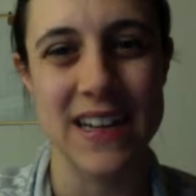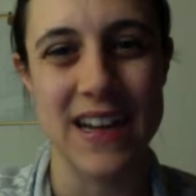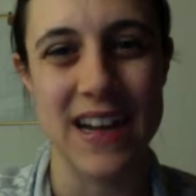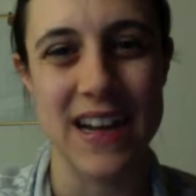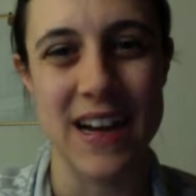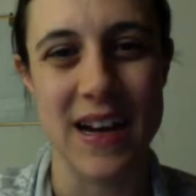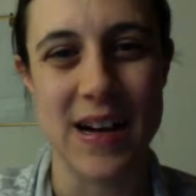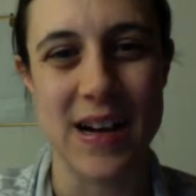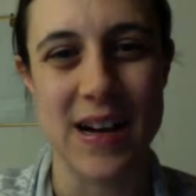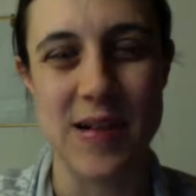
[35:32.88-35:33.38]

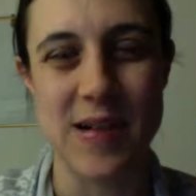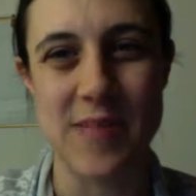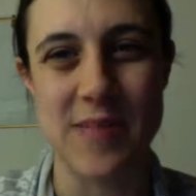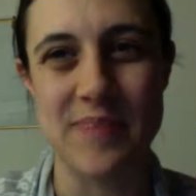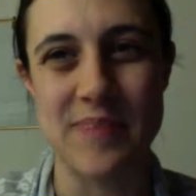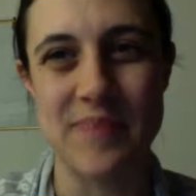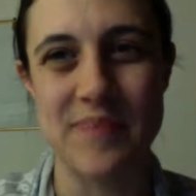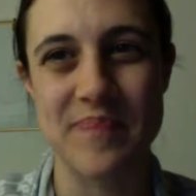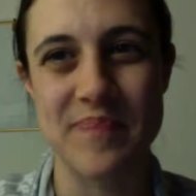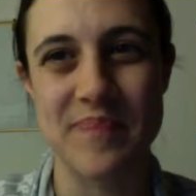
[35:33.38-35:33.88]

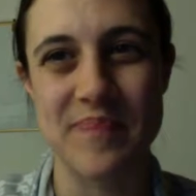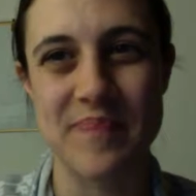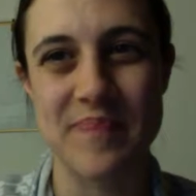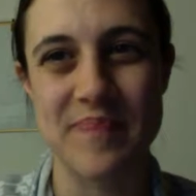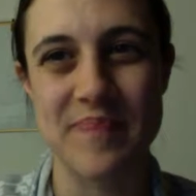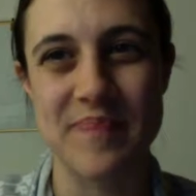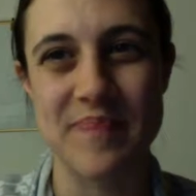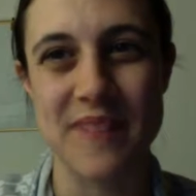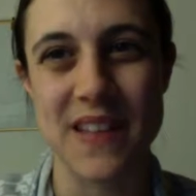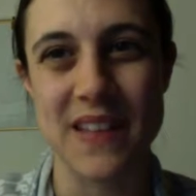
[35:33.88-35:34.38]

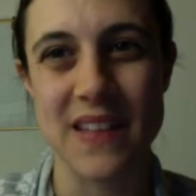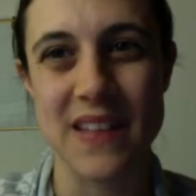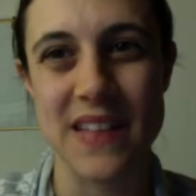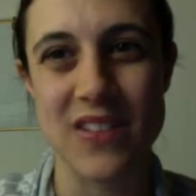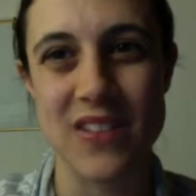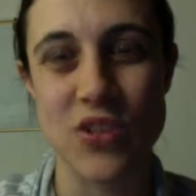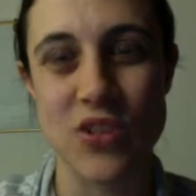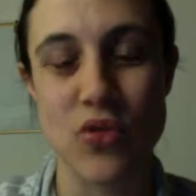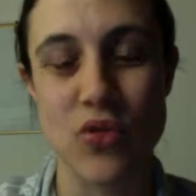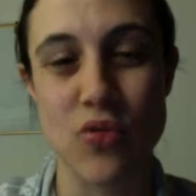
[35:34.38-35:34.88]

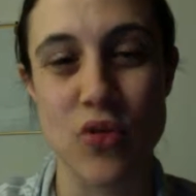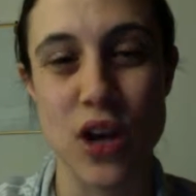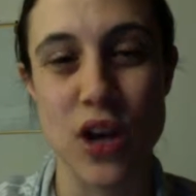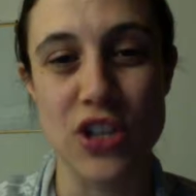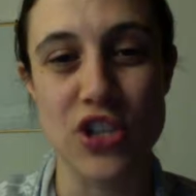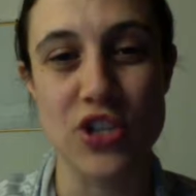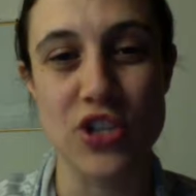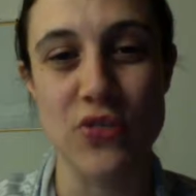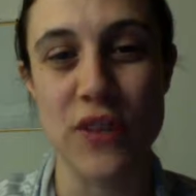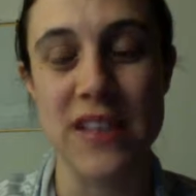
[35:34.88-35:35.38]
Let's
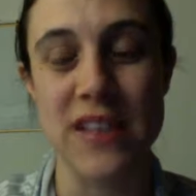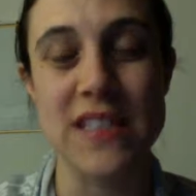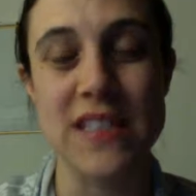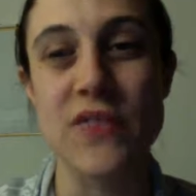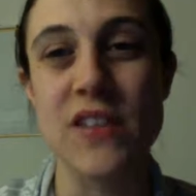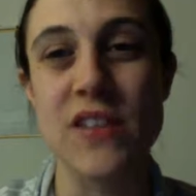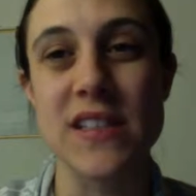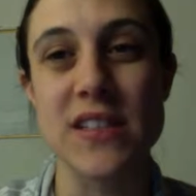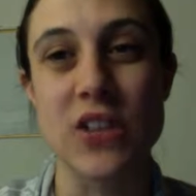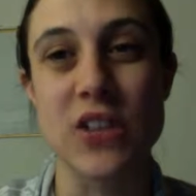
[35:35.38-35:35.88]
crush the rest
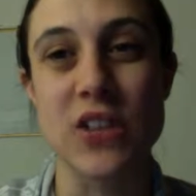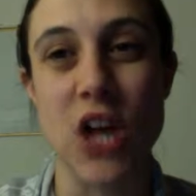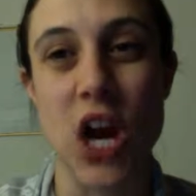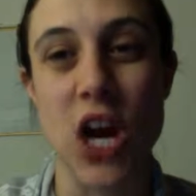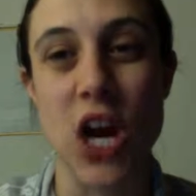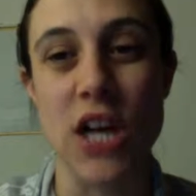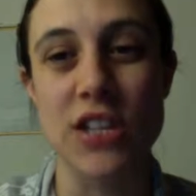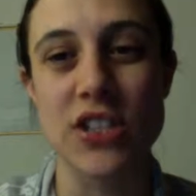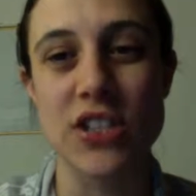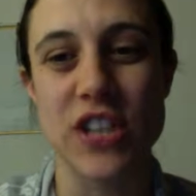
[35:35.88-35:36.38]
of this
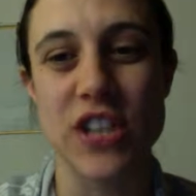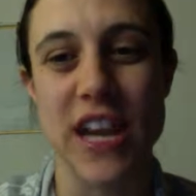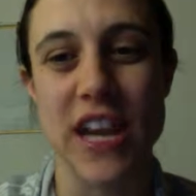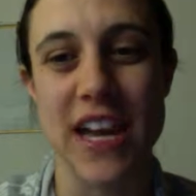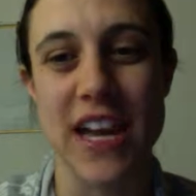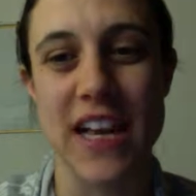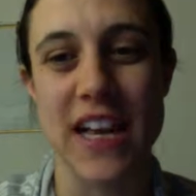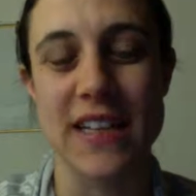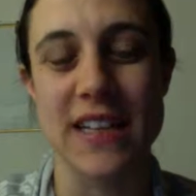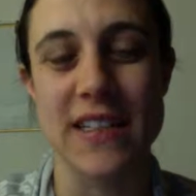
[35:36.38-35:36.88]
launch,
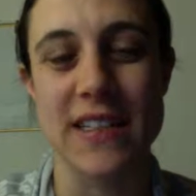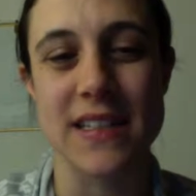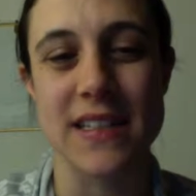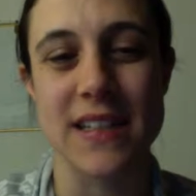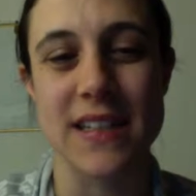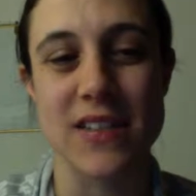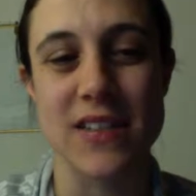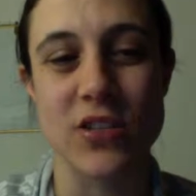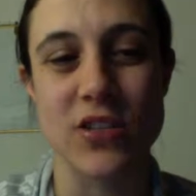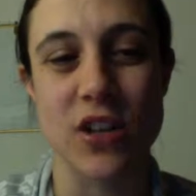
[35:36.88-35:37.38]
and
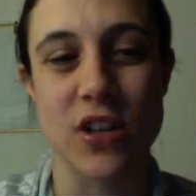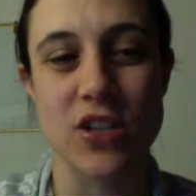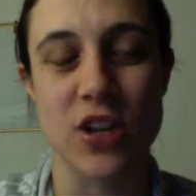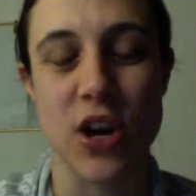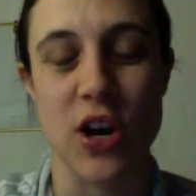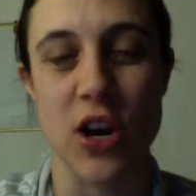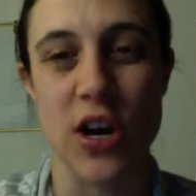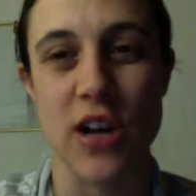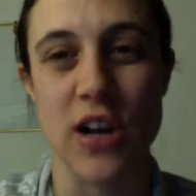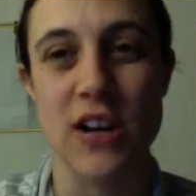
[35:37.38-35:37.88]
let's crush
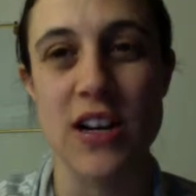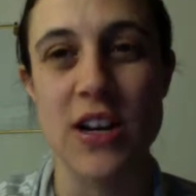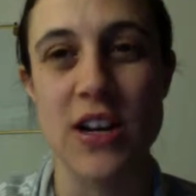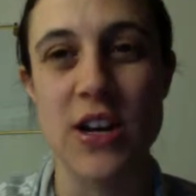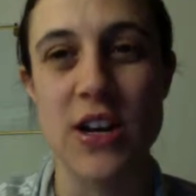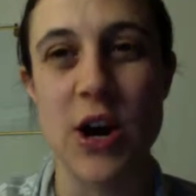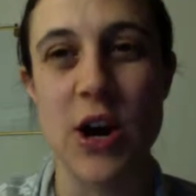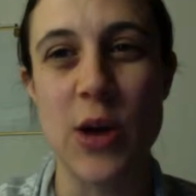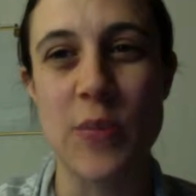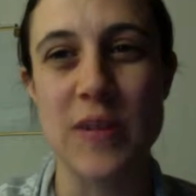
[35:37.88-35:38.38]
our
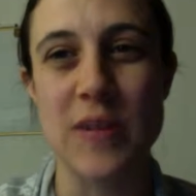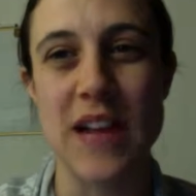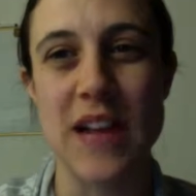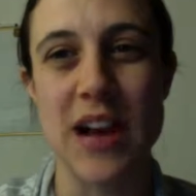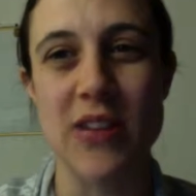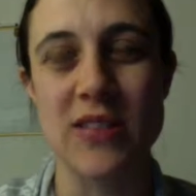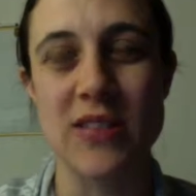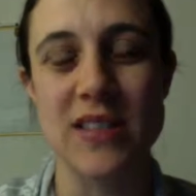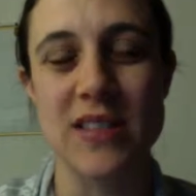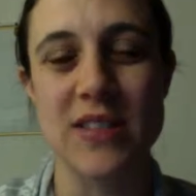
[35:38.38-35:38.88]
open
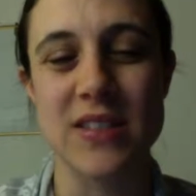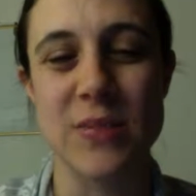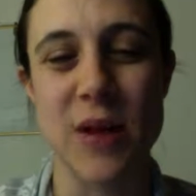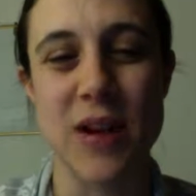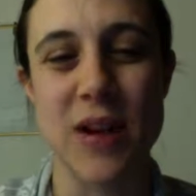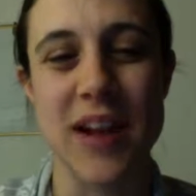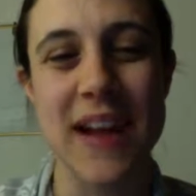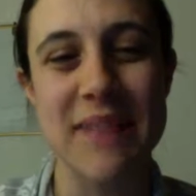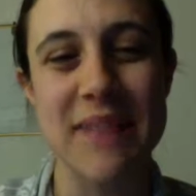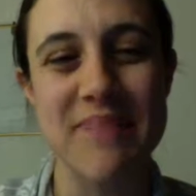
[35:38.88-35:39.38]
house
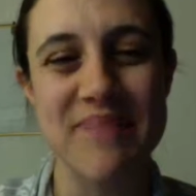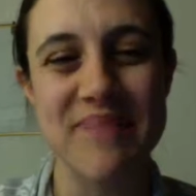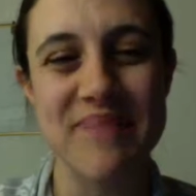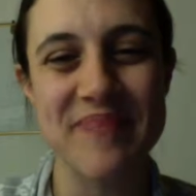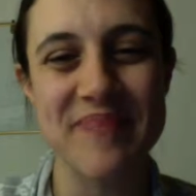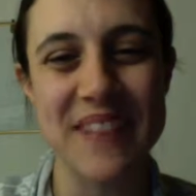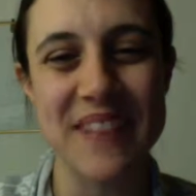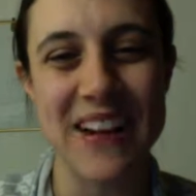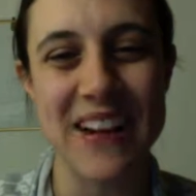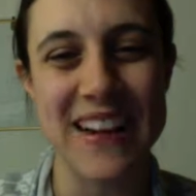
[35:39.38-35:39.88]
tomorrow night.
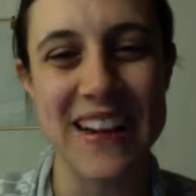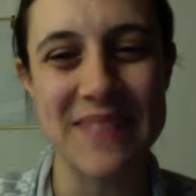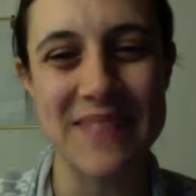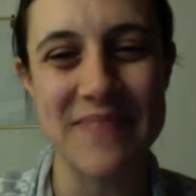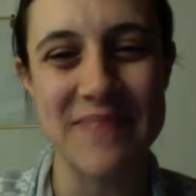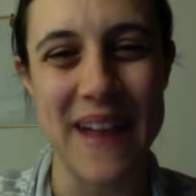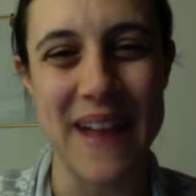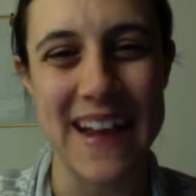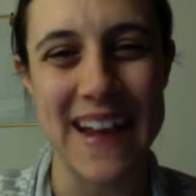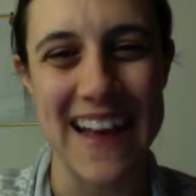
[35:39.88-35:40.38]
All right,
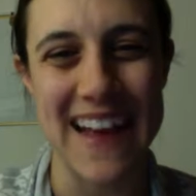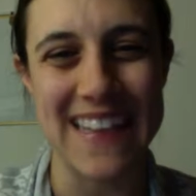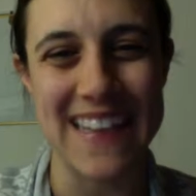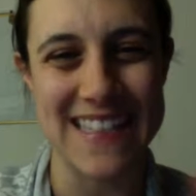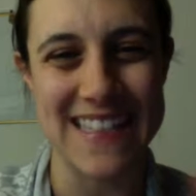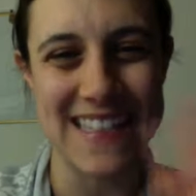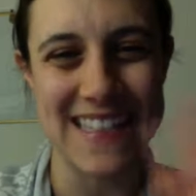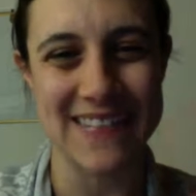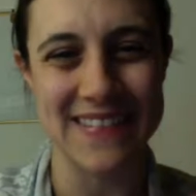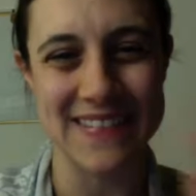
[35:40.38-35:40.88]
bye
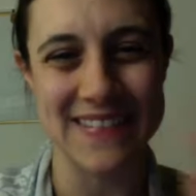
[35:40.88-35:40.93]
guys.